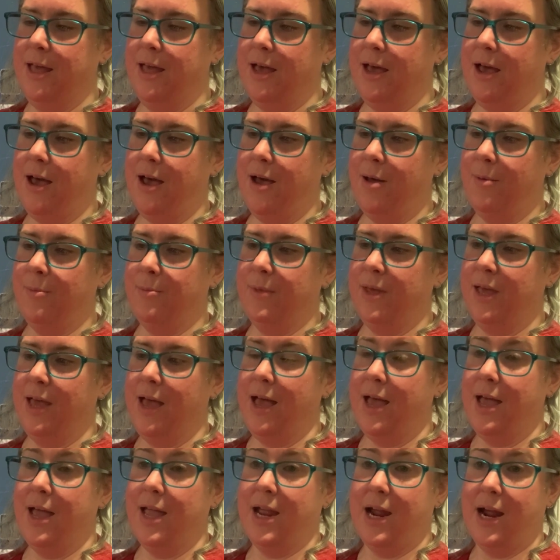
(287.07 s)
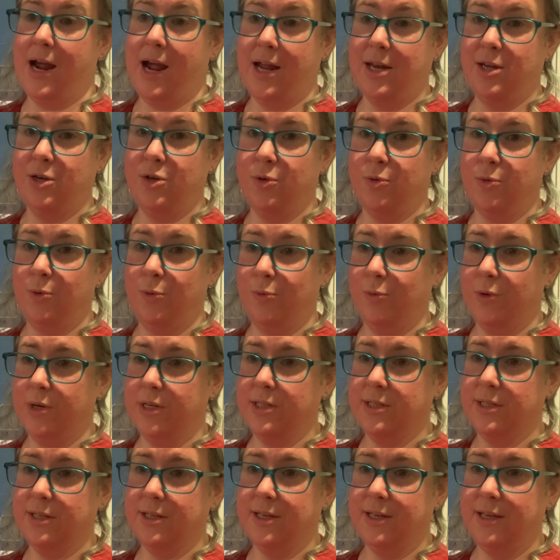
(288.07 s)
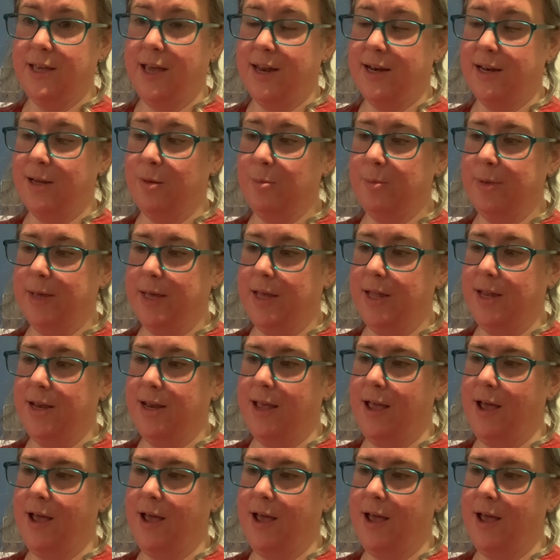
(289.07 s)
I do risk getting bit,